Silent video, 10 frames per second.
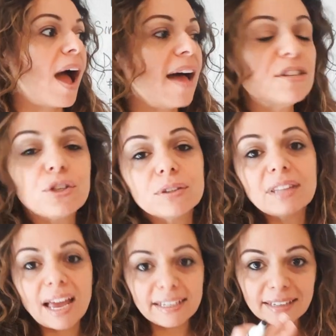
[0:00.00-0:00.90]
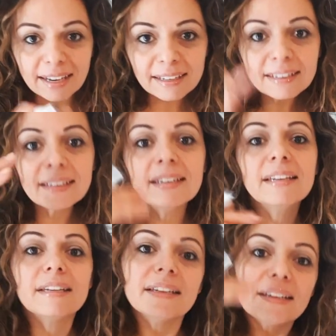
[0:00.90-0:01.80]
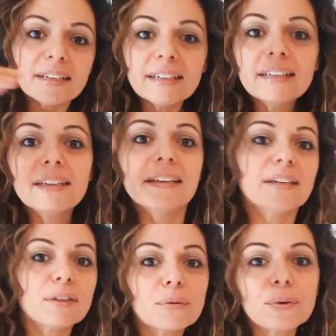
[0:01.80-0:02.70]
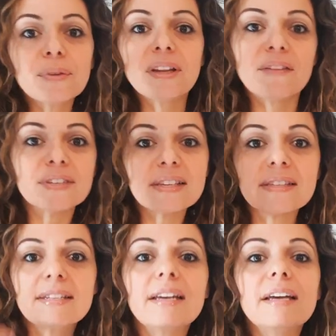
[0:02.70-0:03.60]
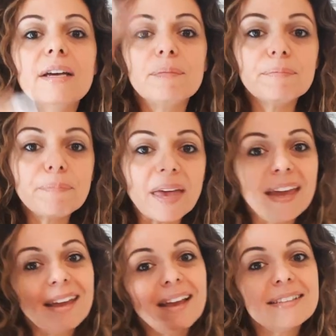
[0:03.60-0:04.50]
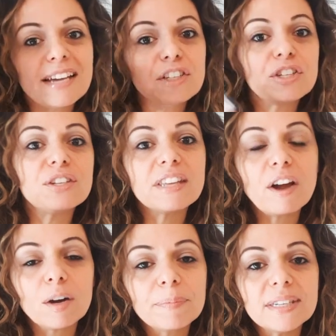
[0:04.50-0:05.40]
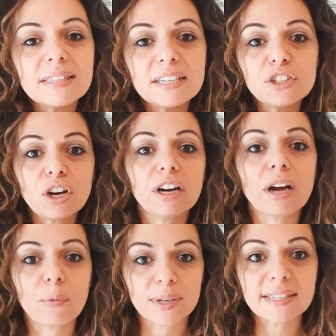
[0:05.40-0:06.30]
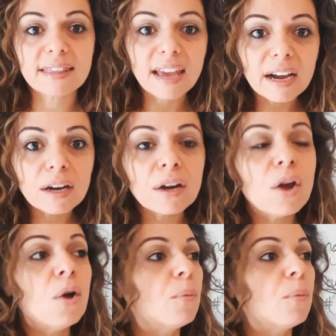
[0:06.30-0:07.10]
as you're lightening through the level system, paying attention to the RPC chart and what's there,